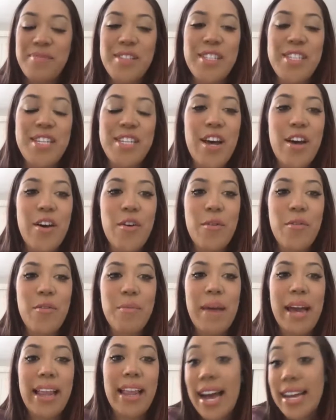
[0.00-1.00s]
So
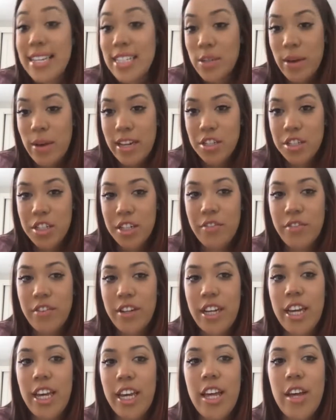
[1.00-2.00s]
my last question for
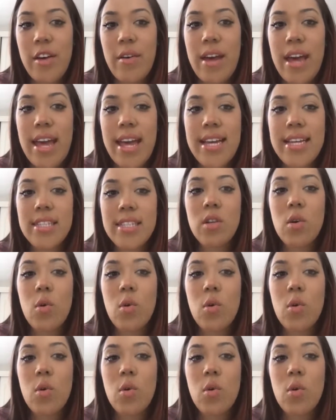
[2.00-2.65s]
you is,